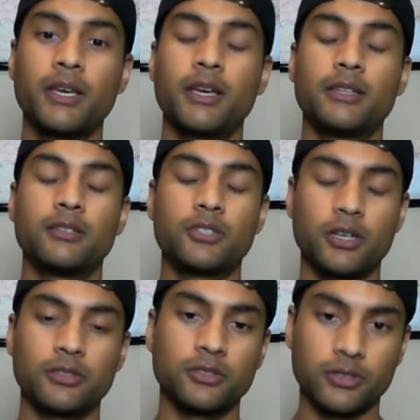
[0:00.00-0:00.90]
and the
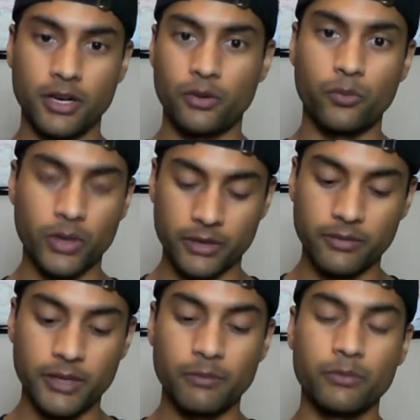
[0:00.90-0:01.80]
Chargers are one of
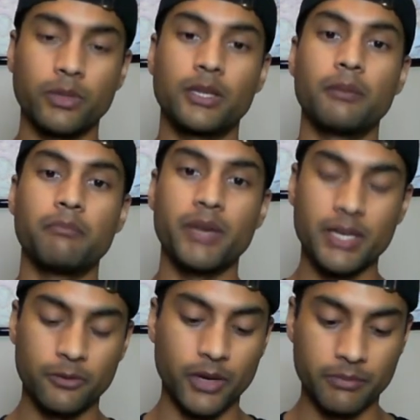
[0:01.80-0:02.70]
them with the many
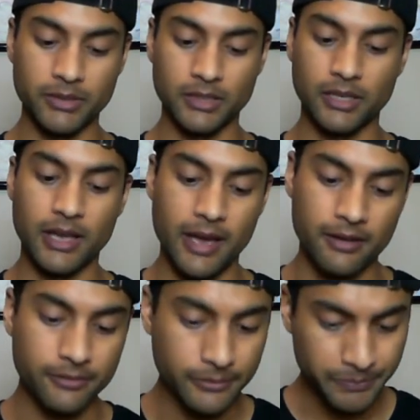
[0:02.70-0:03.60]
weapons that they have.
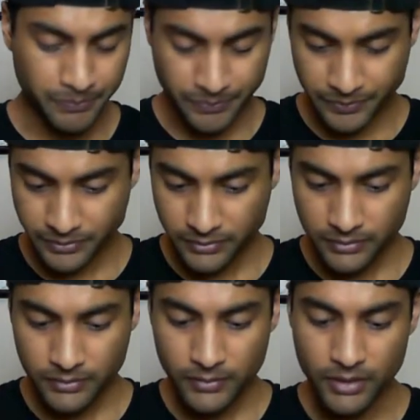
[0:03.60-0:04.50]

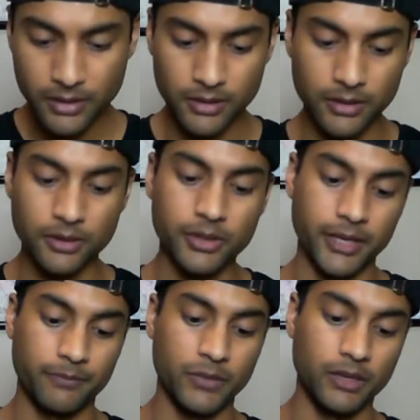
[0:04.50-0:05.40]
Okay,
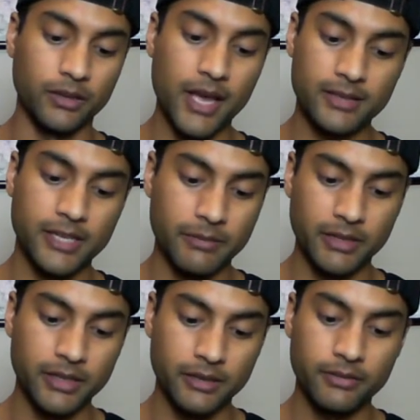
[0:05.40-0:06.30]
the last game I
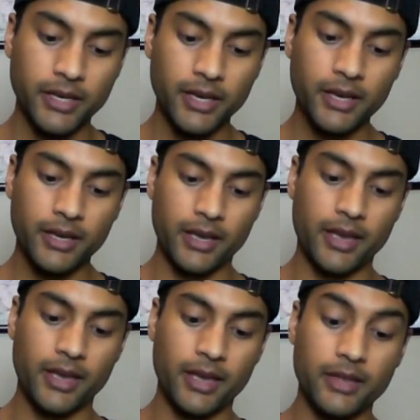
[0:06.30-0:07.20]
love,
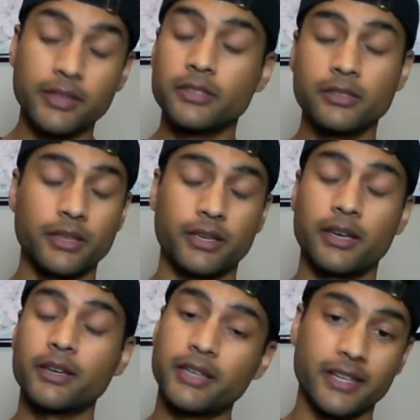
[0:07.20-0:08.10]
and this is like
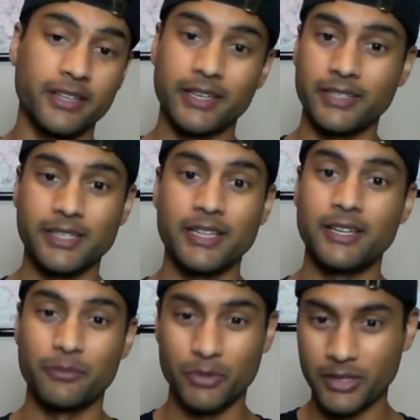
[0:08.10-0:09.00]
I said, they're
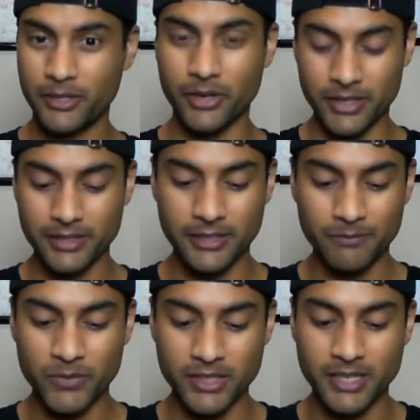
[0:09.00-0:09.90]
pretty crazy
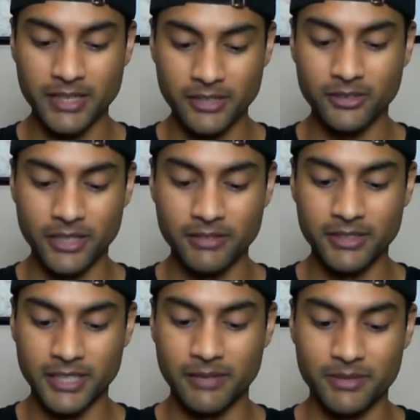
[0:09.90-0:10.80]
to say that you love these
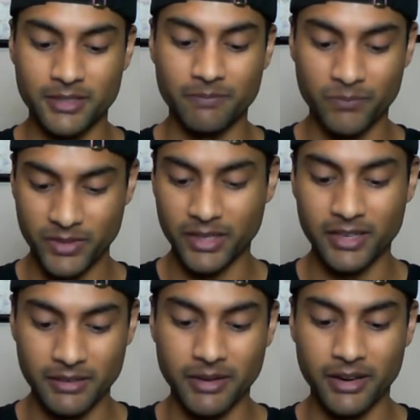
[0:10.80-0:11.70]
games,
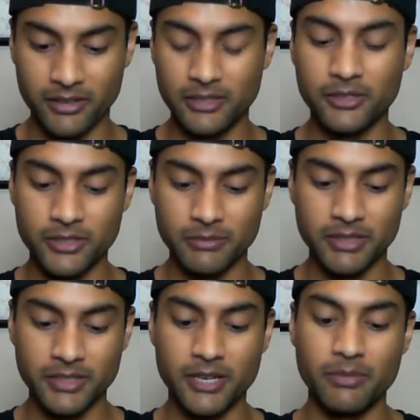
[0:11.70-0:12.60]
thinking about how close some of
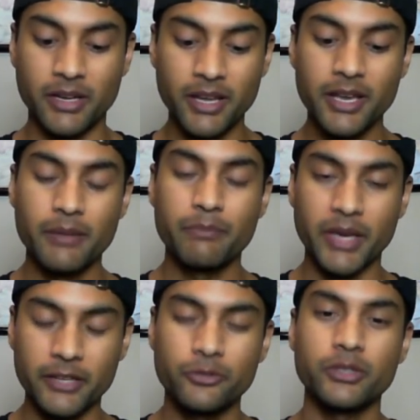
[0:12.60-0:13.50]
these are, but
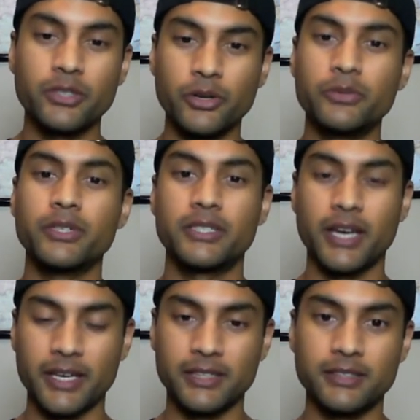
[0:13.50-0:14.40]
Patriots over
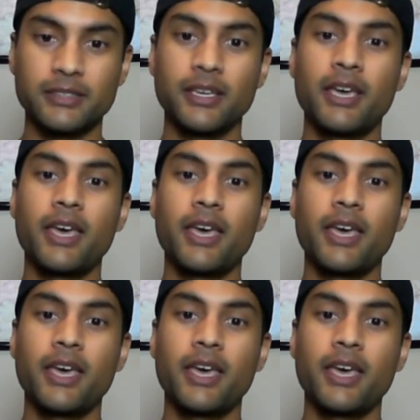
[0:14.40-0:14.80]
Titans.